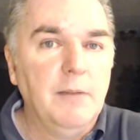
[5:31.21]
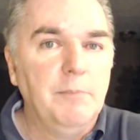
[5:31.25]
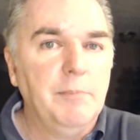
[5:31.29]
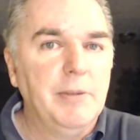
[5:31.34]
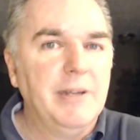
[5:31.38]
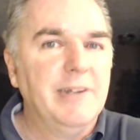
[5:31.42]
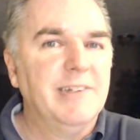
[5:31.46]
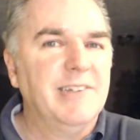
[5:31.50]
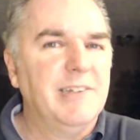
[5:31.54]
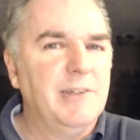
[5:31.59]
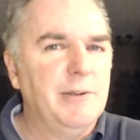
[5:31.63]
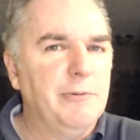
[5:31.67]

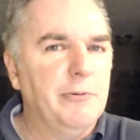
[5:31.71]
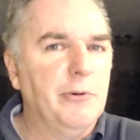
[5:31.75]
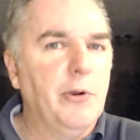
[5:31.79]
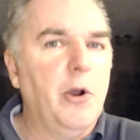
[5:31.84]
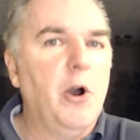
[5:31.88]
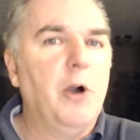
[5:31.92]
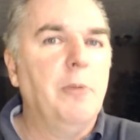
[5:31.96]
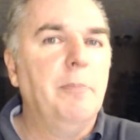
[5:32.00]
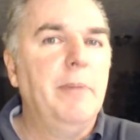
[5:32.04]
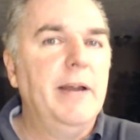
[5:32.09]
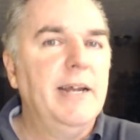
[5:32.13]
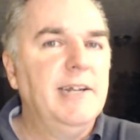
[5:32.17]
because they were
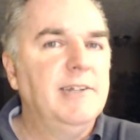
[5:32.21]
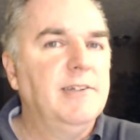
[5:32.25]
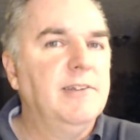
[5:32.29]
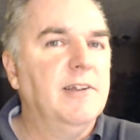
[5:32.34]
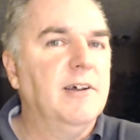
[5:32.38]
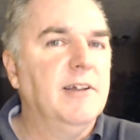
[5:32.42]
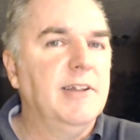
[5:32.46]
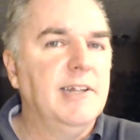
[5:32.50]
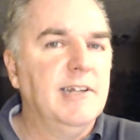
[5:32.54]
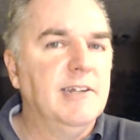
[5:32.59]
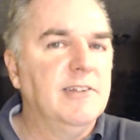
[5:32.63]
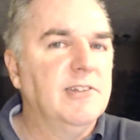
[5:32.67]
all based
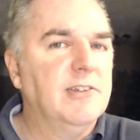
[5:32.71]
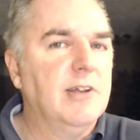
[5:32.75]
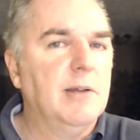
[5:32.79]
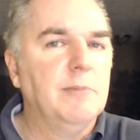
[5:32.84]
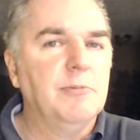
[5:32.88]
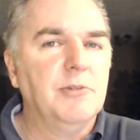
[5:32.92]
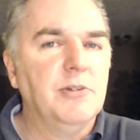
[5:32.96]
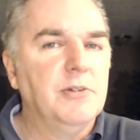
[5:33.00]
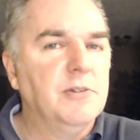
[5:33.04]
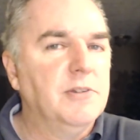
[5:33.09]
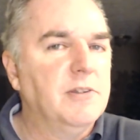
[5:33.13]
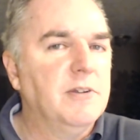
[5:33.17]
on the
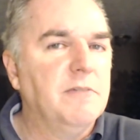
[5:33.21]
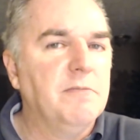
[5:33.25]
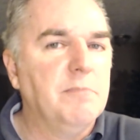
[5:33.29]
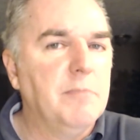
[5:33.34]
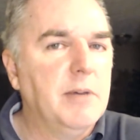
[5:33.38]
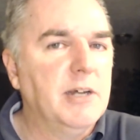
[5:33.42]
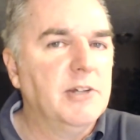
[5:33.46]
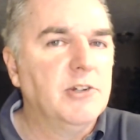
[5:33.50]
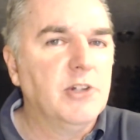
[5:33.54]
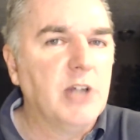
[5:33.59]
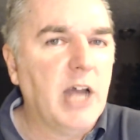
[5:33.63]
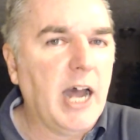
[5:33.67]
assumptions of
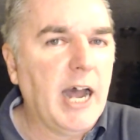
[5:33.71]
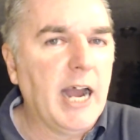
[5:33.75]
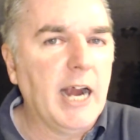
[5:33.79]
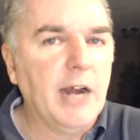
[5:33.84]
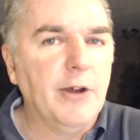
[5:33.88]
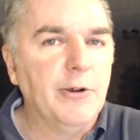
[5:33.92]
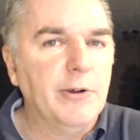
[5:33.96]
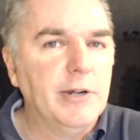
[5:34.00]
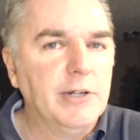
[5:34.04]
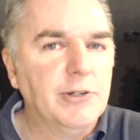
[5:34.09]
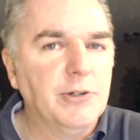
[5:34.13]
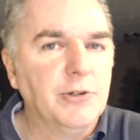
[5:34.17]
much
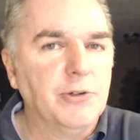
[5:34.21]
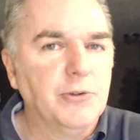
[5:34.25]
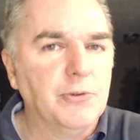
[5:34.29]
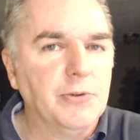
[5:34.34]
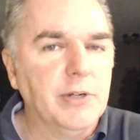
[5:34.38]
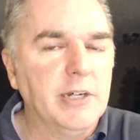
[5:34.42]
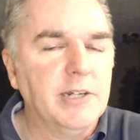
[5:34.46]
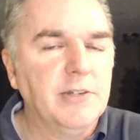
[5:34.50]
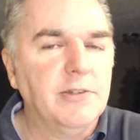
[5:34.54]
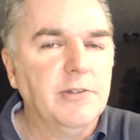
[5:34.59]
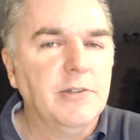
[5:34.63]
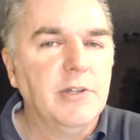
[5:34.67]
higher interest
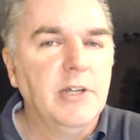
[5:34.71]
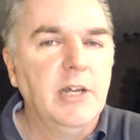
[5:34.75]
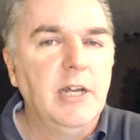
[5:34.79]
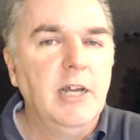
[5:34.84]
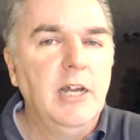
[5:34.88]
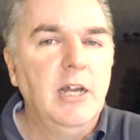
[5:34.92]
rates,